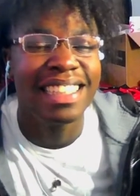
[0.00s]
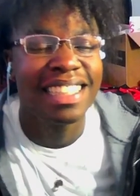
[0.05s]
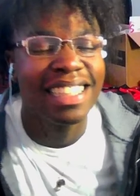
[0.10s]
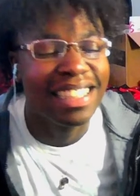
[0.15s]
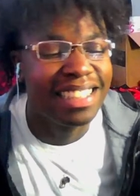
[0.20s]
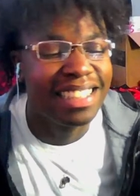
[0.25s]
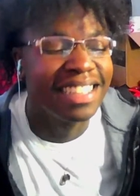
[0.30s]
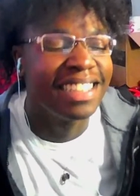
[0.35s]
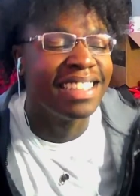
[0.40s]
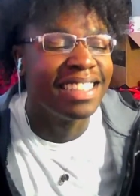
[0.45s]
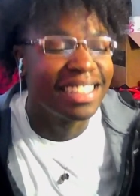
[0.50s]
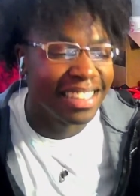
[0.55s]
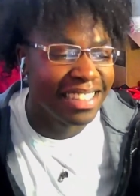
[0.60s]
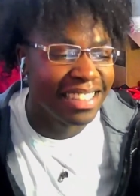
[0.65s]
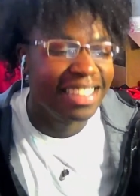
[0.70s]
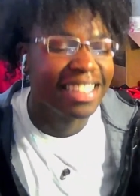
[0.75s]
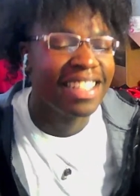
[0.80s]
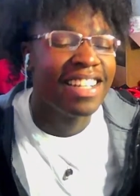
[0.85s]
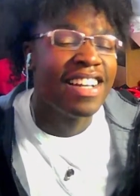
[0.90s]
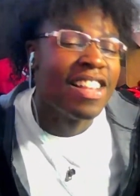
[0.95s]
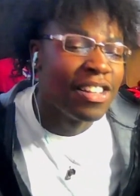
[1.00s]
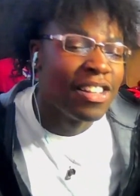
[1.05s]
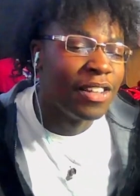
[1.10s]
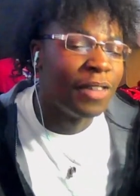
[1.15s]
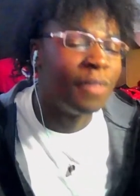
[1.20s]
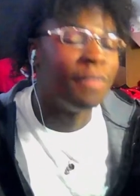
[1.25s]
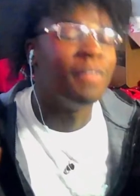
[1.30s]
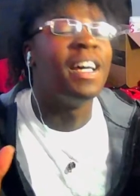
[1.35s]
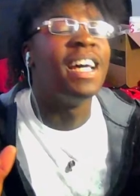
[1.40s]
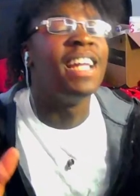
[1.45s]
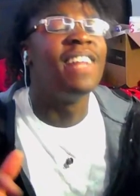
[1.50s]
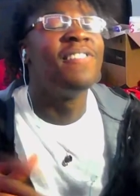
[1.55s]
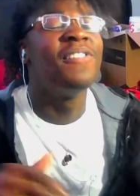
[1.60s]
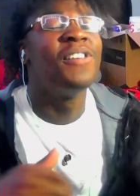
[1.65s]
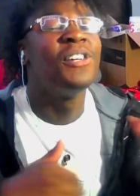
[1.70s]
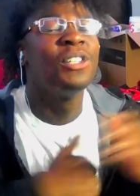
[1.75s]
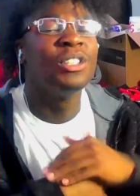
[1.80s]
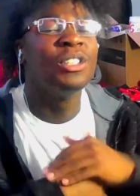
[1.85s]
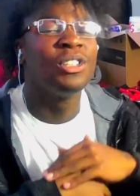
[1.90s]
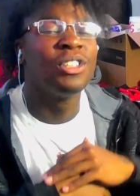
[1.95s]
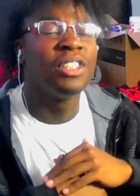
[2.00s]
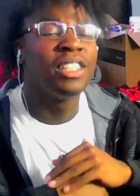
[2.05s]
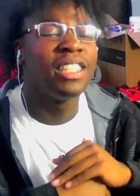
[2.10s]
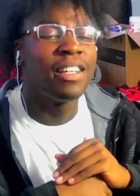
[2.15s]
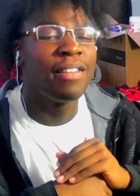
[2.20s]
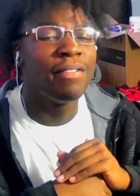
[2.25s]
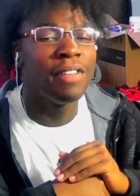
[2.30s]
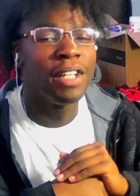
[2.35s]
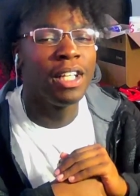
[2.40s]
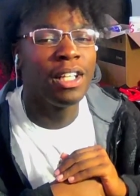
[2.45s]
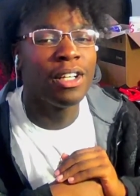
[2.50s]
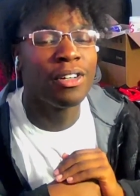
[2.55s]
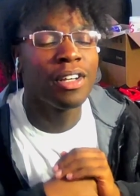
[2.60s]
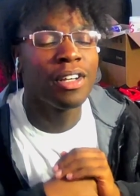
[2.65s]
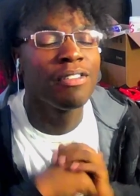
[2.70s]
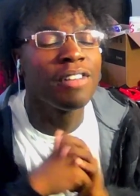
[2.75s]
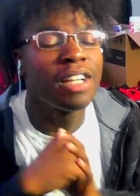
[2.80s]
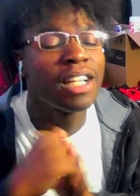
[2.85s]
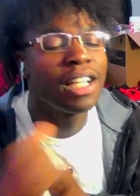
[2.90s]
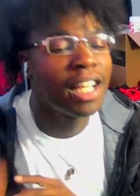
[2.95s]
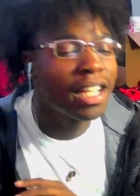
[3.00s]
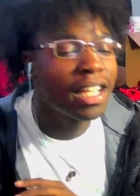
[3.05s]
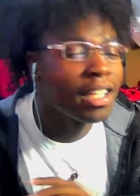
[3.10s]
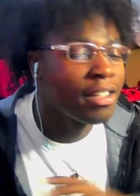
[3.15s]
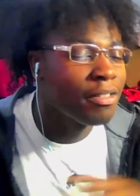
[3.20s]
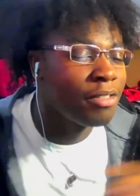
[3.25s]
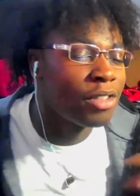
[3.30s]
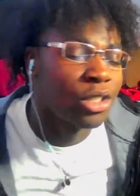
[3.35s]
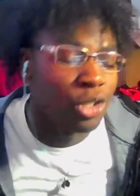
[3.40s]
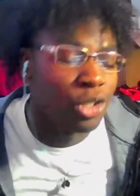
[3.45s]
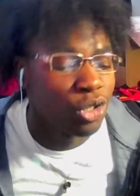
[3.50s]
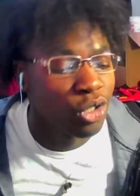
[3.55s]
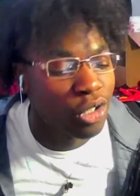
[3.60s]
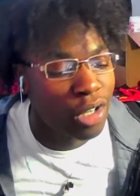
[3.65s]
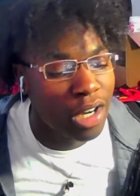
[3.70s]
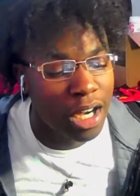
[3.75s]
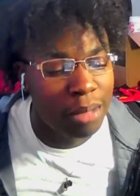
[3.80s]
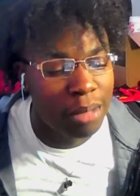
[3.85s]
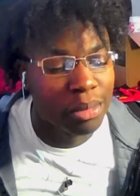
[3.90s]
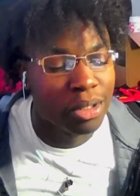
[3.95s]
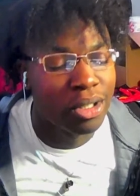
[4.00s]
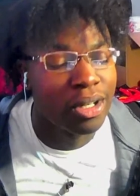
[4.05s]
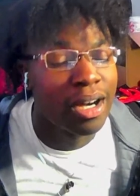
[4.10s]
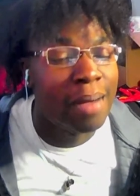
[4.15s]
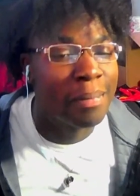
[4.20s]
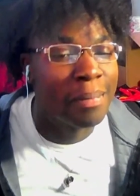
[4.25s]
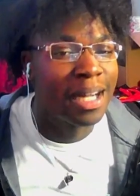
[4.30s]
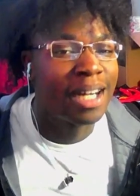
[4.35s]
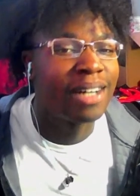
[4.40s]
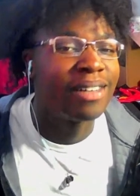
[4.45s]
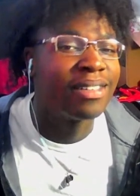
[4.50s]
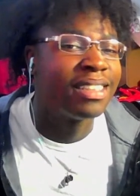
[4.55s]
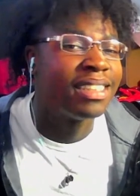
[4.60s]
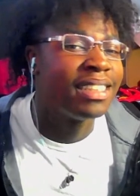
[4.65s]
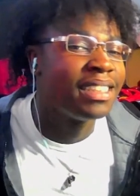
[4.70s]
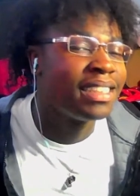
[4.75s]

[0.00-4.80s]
He decent. Look, man, if you enjoyed that video, give it a like. Give it a subscribe, bro. I'm out.